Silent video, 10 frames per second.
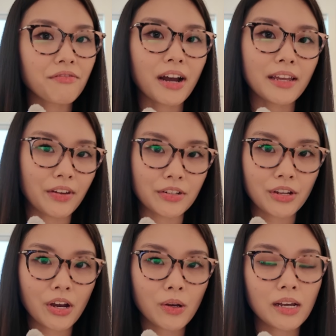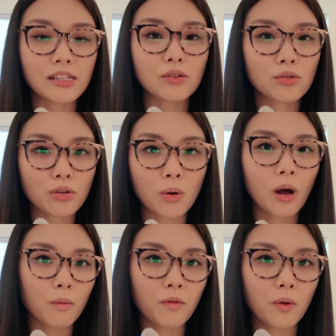5 years ago because it's so
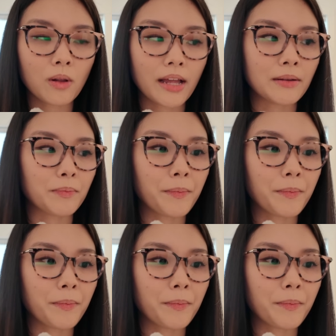helpful and